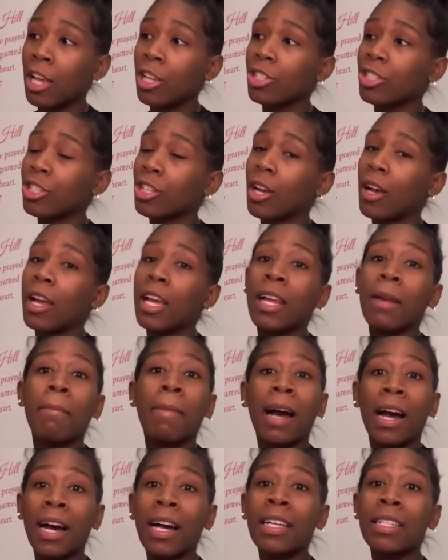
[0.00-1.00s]
So and
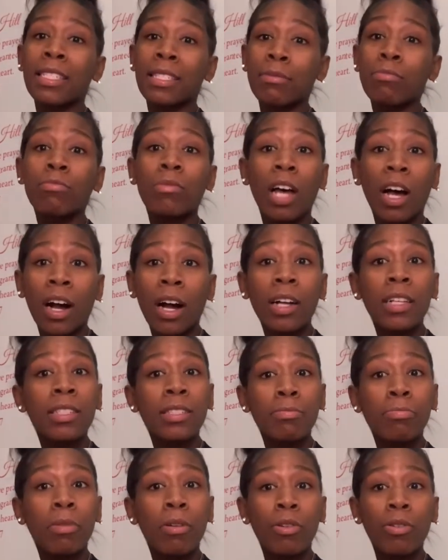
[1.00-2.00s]
my hus the
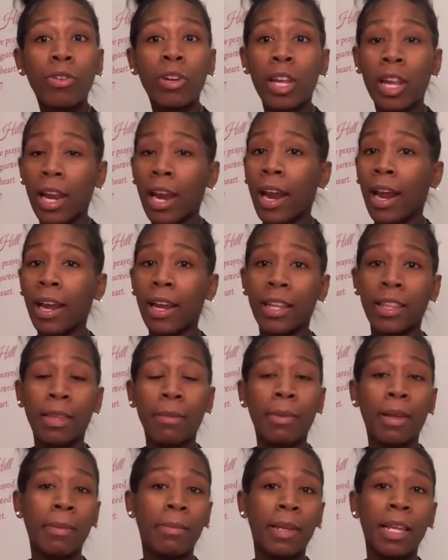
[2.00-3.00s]
hospital that I had the
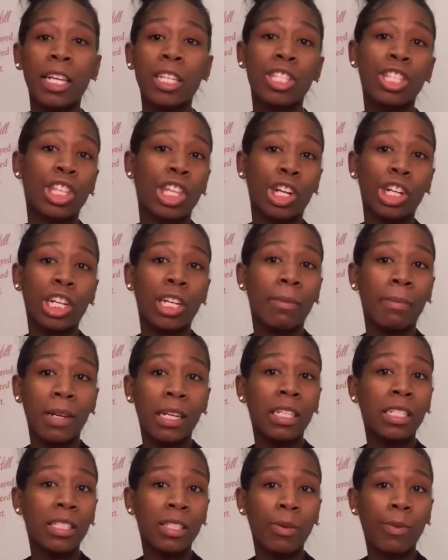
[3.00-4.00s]
baby is 30
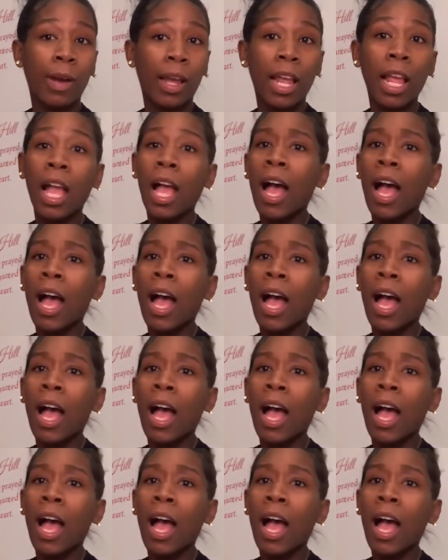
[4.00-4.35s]
minutes away.